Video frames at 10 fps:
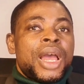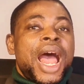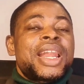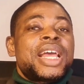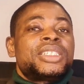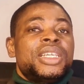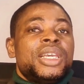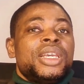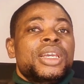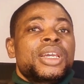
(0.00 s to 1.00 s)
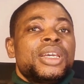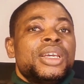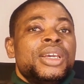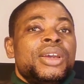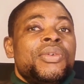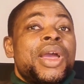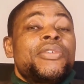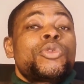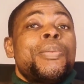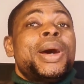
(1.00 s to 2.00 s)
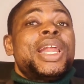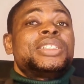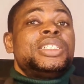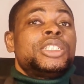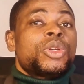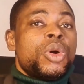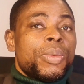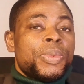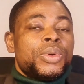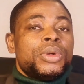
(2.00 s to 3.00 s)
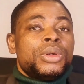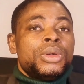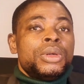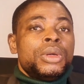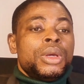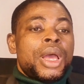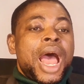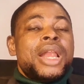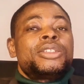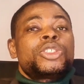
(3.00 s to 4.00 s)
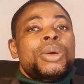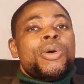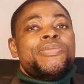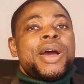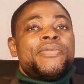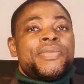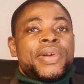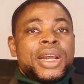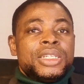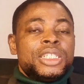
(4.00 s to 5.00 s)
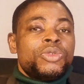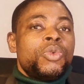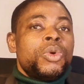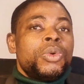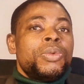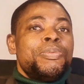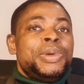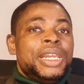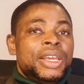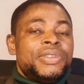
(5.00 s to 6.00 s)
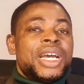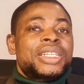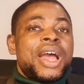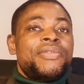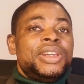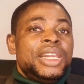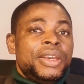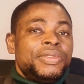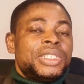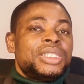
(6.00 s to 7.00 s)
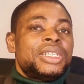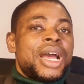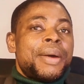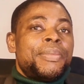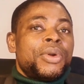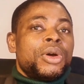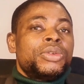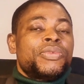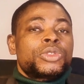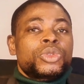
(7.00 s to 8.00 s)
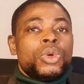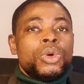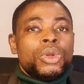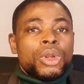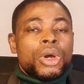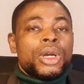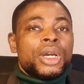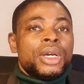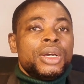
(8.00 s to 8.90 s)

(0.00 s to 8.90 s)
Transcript: And I think we have to balance this up. And some of my friends who believe that I have lived abroad for so long,